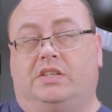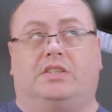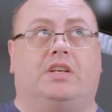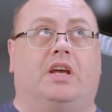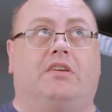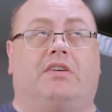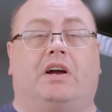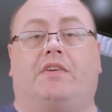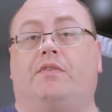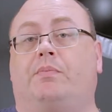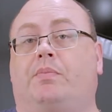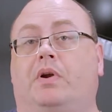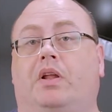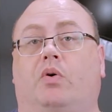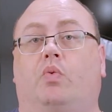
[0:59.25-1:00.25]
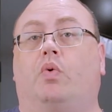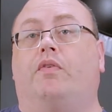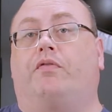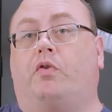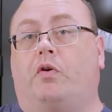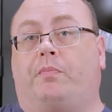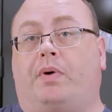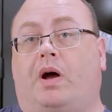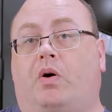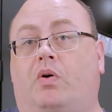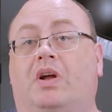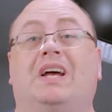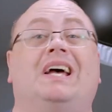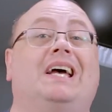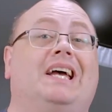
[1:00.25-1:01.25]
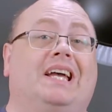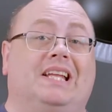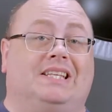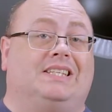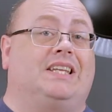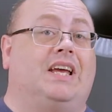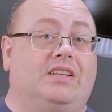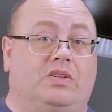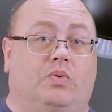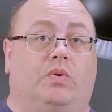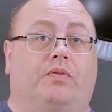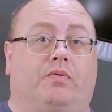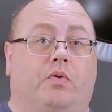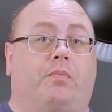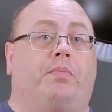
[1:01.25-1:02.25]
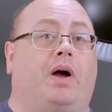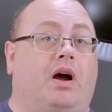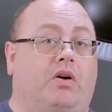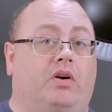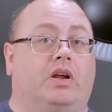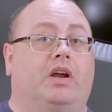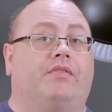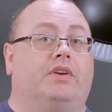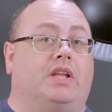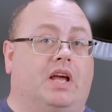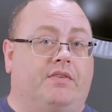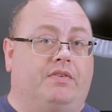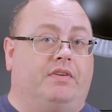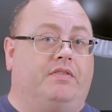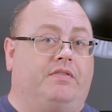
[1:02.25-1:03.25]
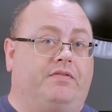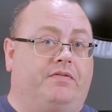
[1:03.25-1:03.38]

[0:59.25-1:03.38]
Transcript: Say, like if you put it on one fourth power, it stays at one fourth power every time it